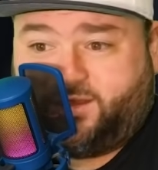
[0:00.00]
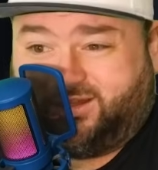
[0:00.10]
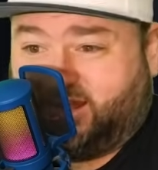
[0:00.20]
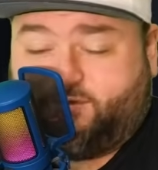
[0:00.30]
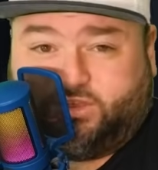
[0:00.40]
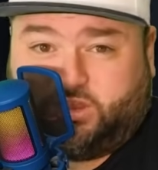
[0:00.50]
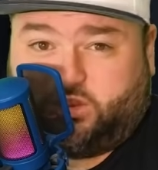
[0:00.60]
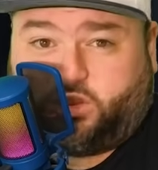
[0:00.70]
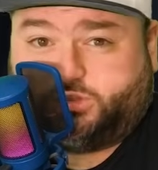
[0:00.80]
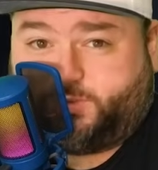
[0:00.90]
11th in
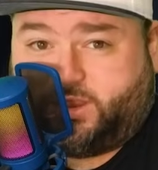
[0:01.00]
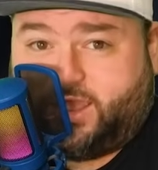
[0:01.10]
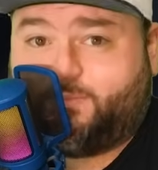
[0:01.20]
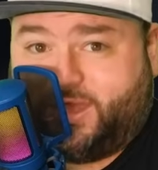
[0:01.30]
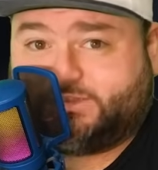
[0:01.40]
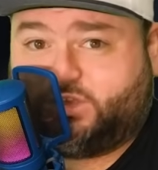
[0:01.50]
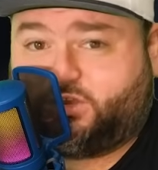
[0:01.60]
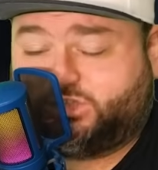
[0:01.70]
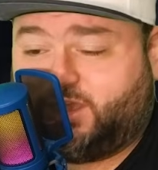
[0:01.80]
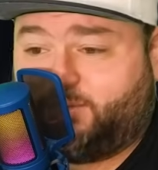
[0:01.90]
yards per game, passing
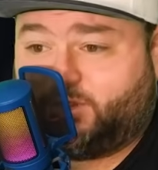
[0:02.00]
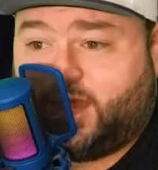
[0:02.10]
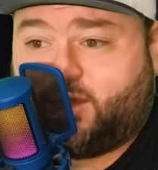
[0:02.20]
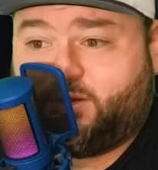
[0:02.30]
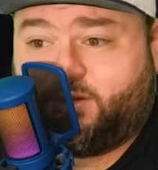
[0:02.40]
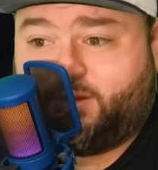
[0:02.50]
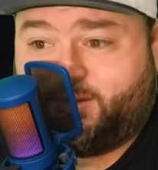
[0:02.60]
yards a game allowed.